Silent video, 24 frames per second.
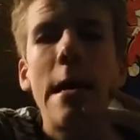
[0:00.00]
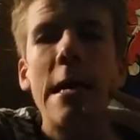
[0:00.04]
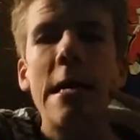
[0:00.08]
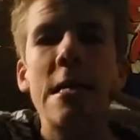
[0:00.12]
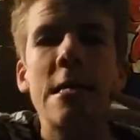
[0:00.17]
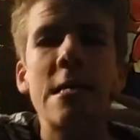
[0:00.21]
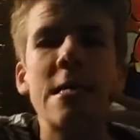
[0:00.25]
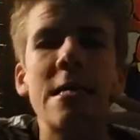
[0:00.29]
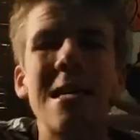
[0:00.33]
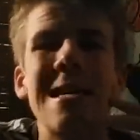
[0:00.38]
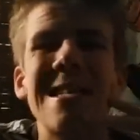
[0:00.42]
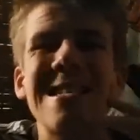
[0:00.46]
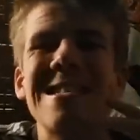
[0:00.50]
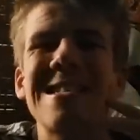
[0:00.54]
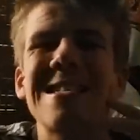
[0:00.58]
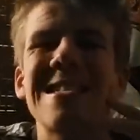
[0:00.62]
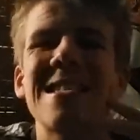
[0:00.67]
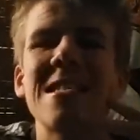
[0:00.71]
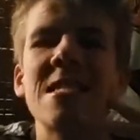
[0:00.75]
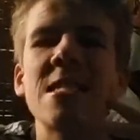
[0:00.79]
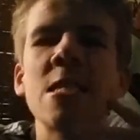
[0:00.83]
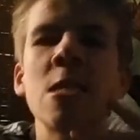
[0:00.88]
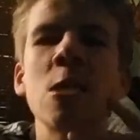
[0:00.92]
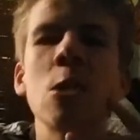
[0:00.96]
EastEnders
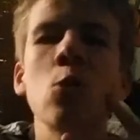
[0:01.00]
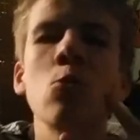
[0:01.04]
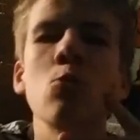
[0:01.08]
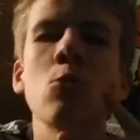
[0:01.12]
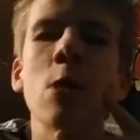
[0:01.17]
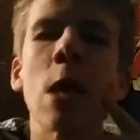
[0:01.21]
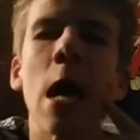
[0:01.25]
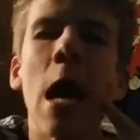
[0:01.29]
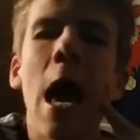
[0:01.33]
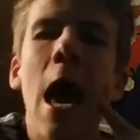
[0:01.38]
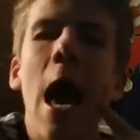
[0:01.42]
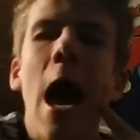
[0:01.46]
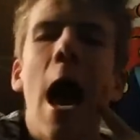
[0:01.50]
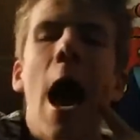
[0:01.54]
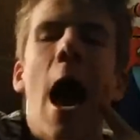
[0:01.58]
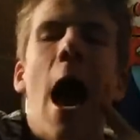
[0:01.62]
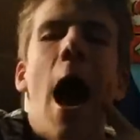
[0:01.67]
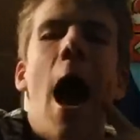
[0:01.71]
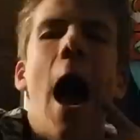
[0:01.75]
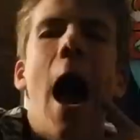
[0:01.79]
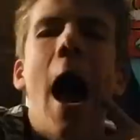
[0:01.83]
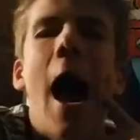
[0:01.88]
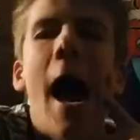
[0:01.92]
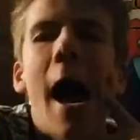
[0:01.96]
continues
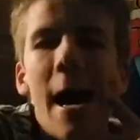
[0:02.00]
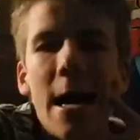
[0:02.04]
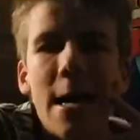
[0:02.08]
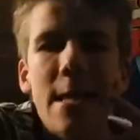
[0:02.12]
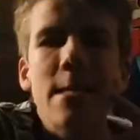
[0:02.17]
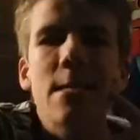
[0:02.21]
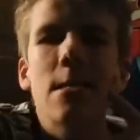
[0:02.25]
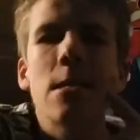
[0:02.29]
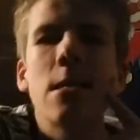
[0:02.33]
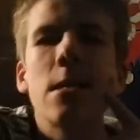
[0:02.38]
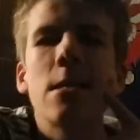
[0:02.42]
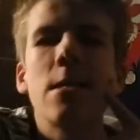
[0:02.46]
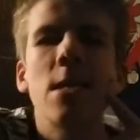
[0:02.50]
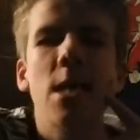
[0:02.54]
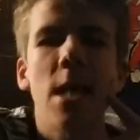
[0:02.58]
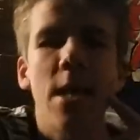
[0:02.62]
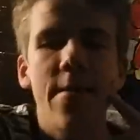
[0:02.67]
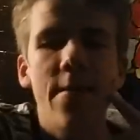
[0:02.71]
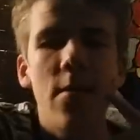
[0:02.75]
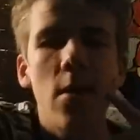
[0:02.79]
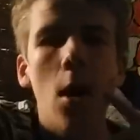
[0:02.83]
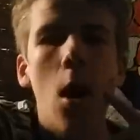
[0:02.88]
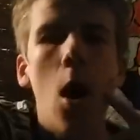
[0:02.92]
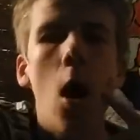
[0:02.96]
at
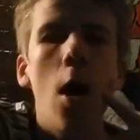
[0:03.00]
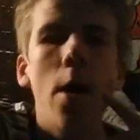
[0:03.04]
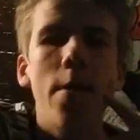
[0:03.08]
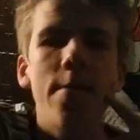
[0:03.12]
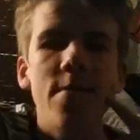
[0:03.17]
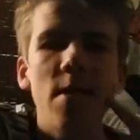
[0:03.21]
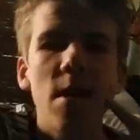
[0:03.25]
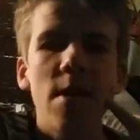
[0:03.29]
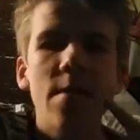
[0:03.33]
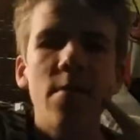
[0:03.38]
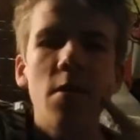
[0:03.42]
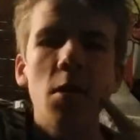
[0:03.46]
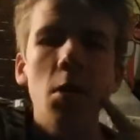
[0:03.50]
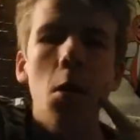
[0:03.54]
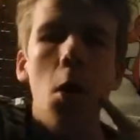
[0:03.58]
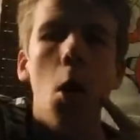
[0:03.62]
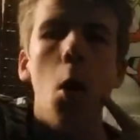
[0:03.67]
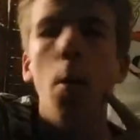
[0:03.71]
7:30